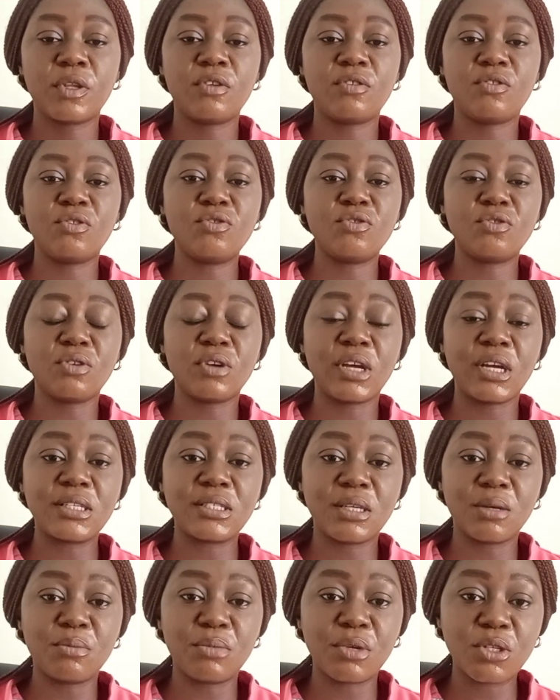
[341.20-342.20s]
It's going to
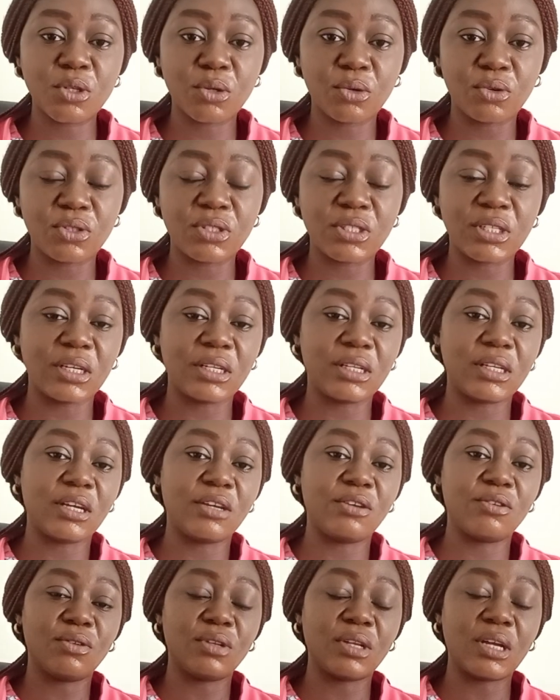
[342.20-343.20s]
get a bit hotter.
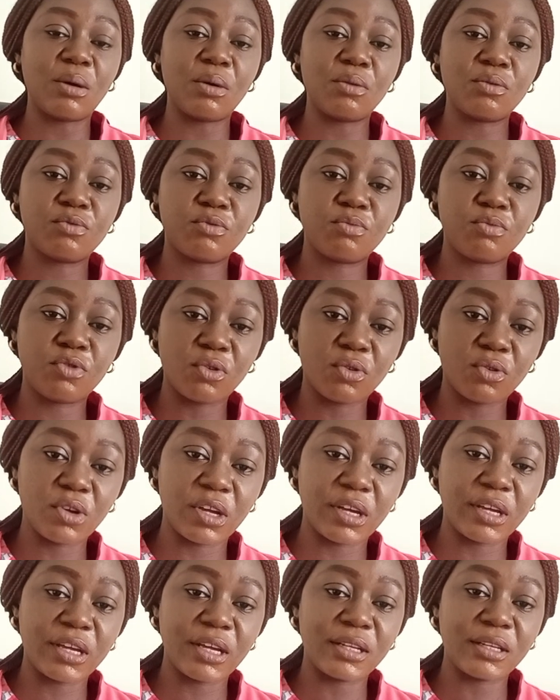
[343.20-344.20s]
Then you now soak
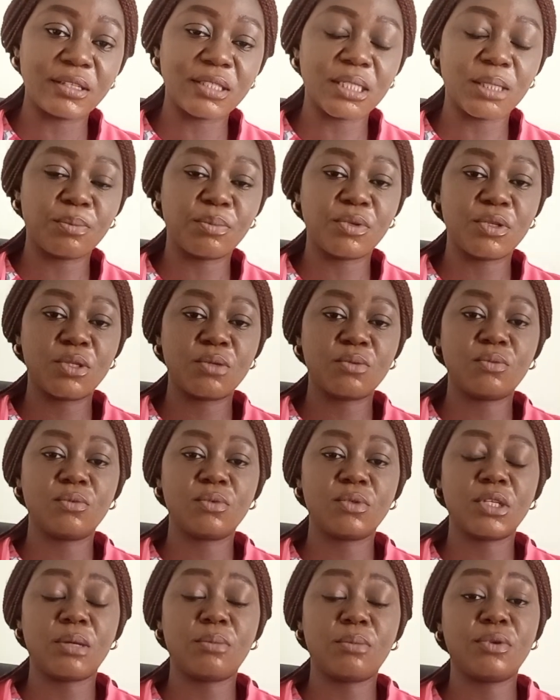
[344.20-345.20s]
again in
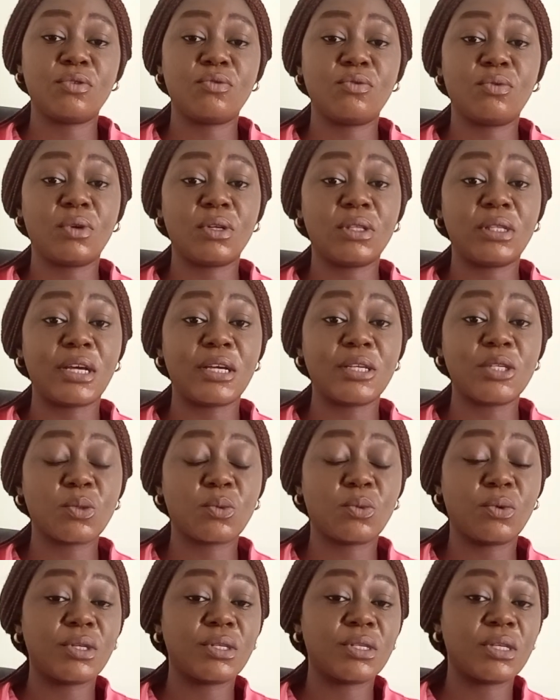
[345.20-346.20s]
tepid water,
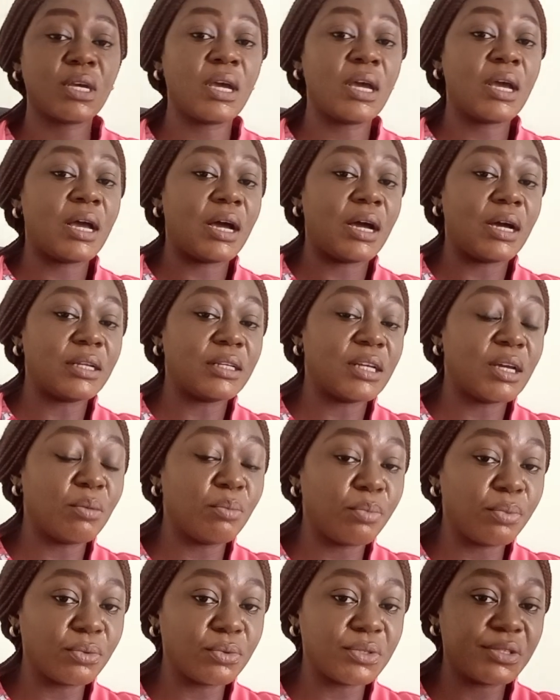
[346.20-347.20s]
squeeze, and then
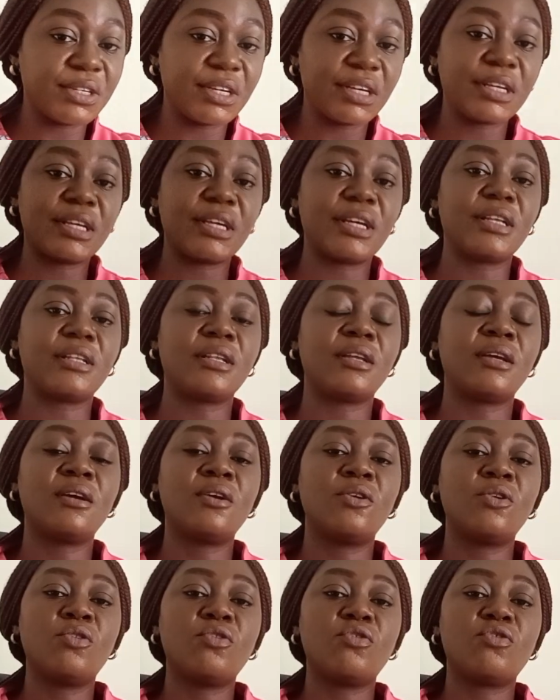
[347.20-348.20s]
put again.
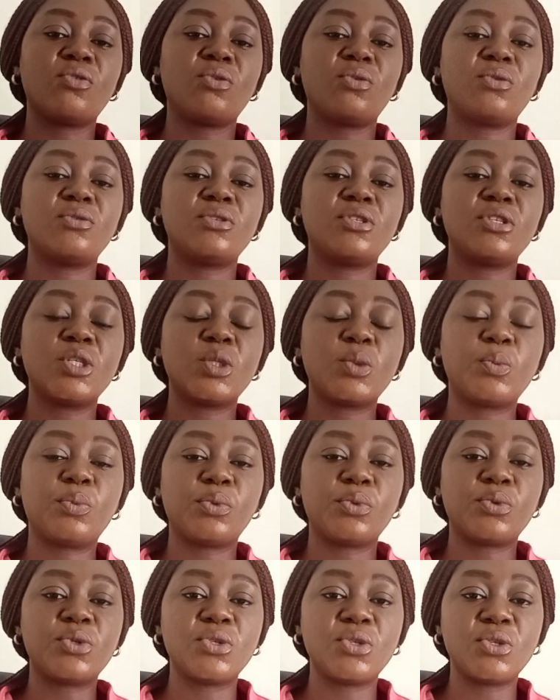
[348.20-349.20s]
So this
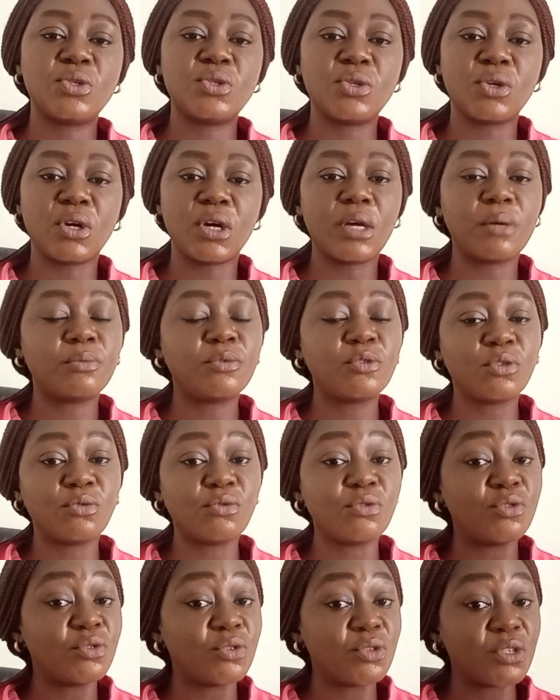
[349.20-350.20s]
procedure helps to
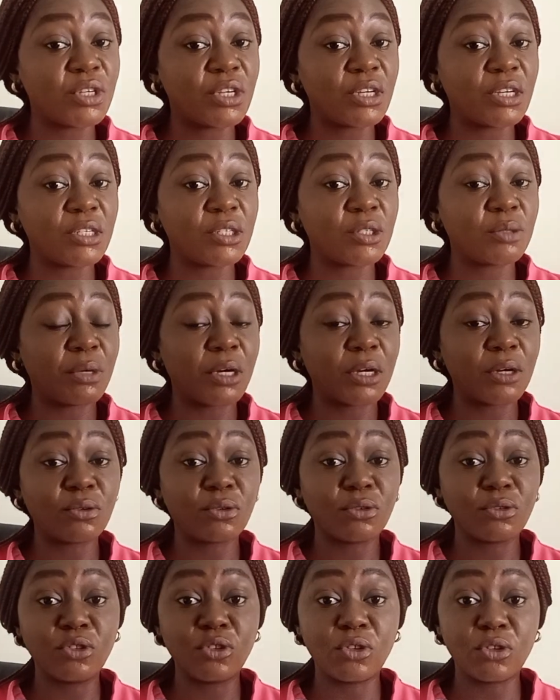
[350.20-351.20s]
reduce heat by
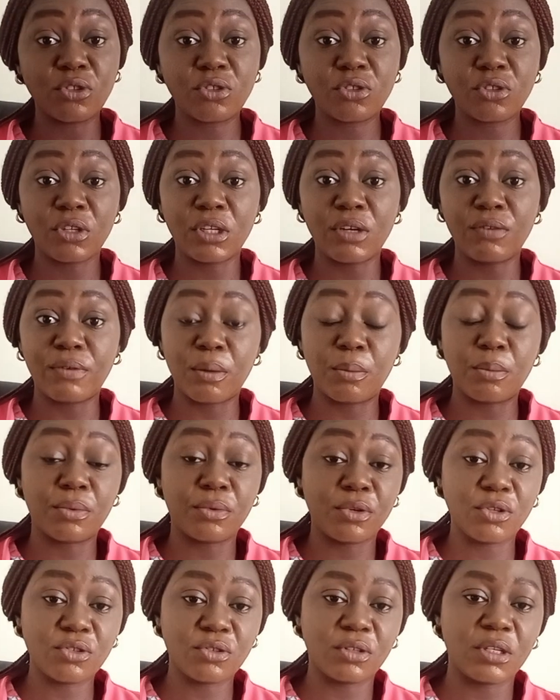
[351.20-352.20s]
conduction,
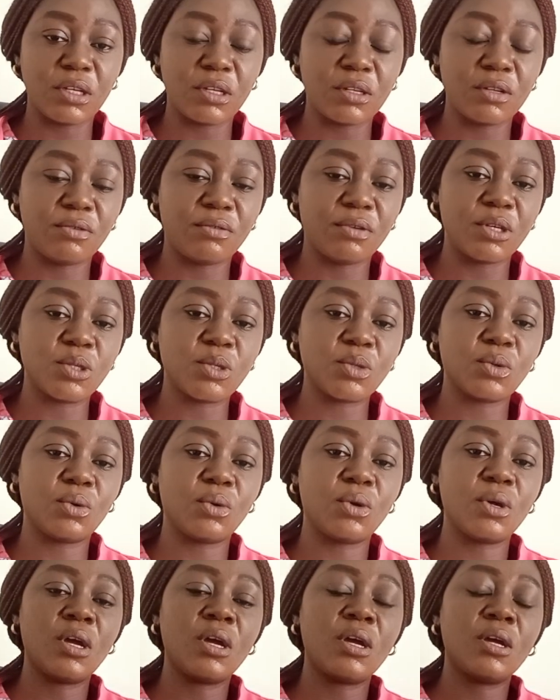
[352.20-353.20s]
evaporation, and the rest. So
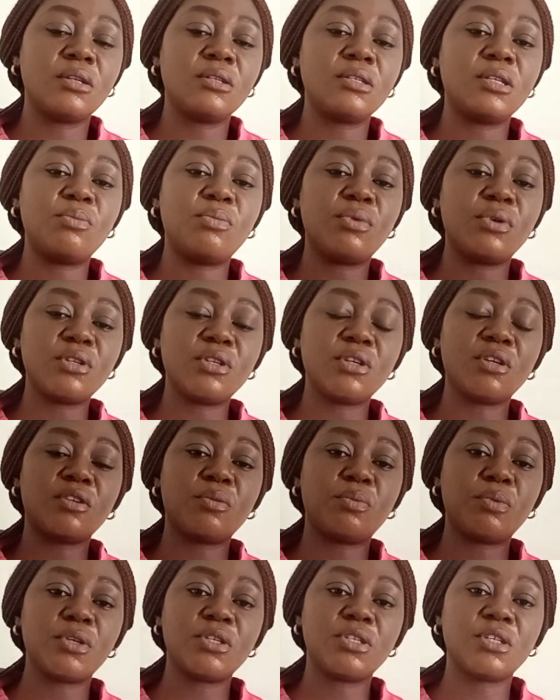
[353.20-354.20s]
the body of
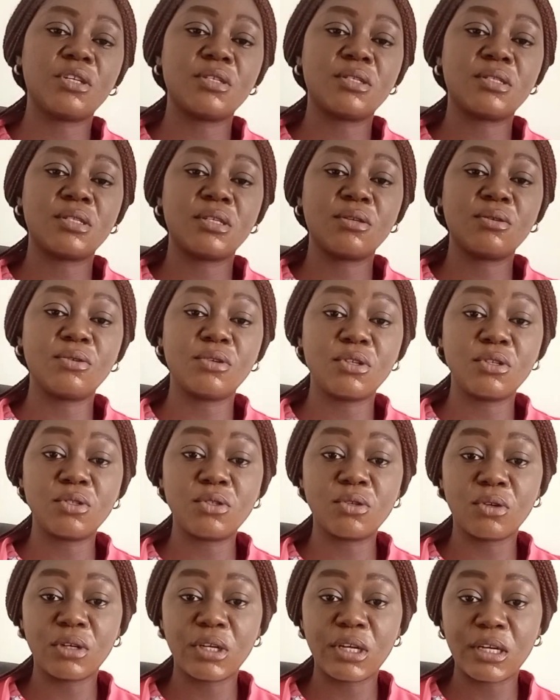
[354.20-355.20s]
the patient is still going
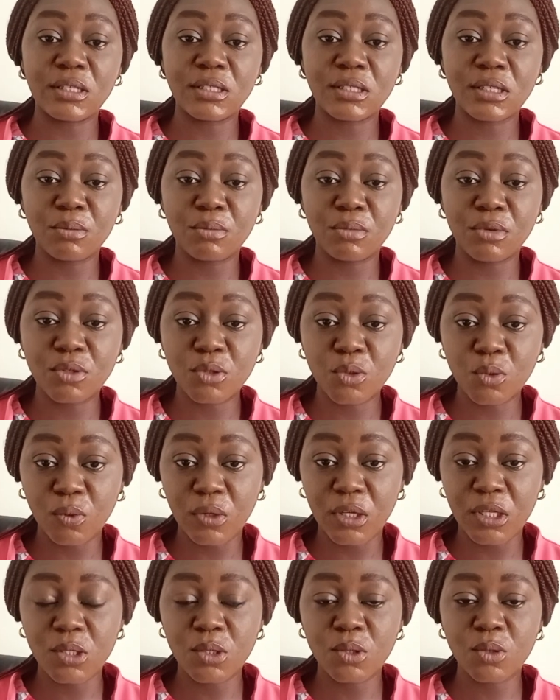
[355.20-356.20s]
to get a bit
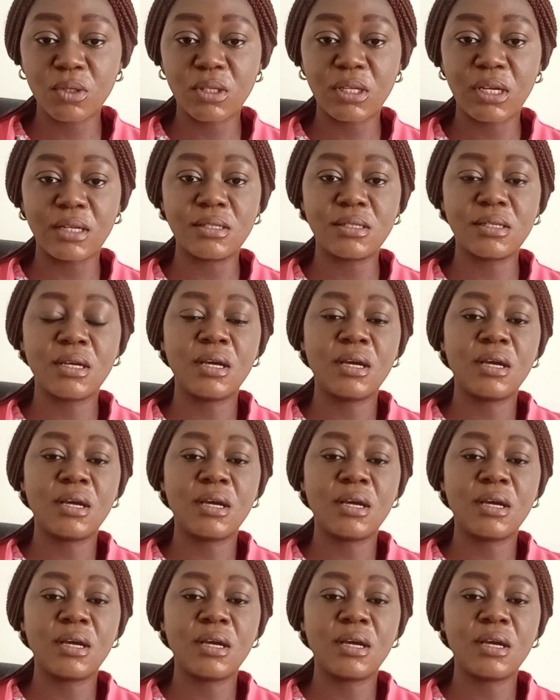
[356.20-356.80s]
wet, so that